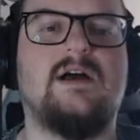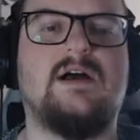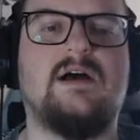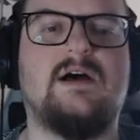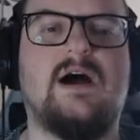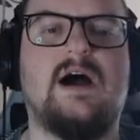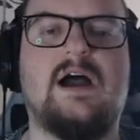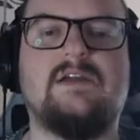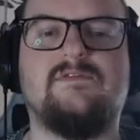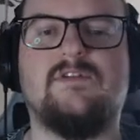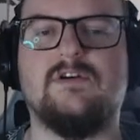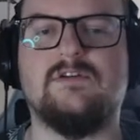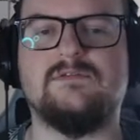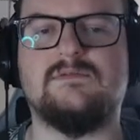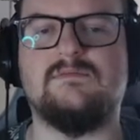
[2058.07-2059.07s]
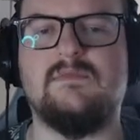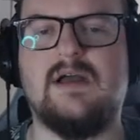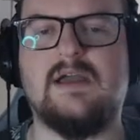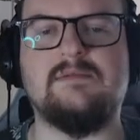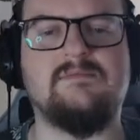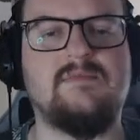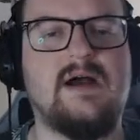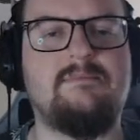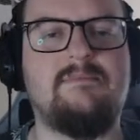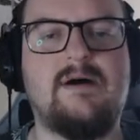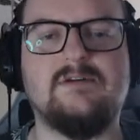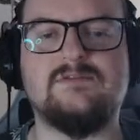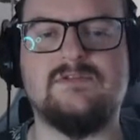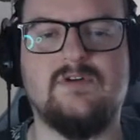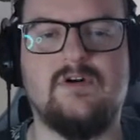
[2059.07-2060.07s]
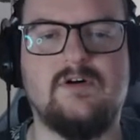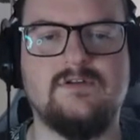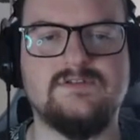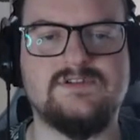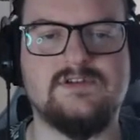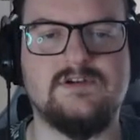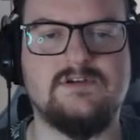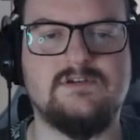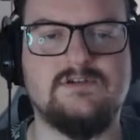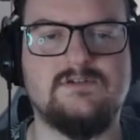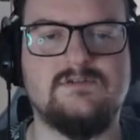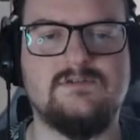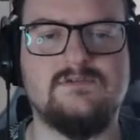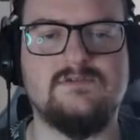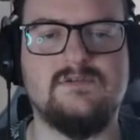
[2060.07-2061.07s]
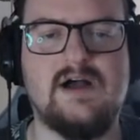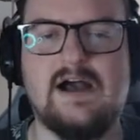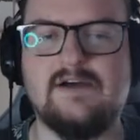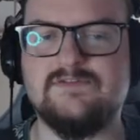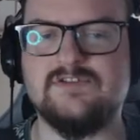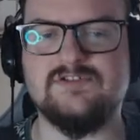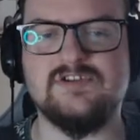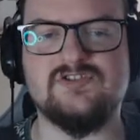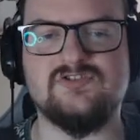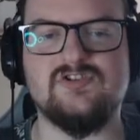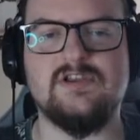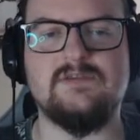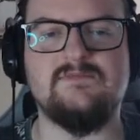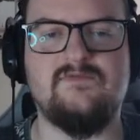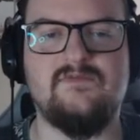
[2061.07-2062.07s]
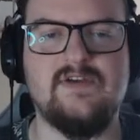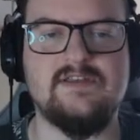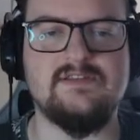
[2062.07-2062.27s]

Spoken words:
I'm about to also after the stream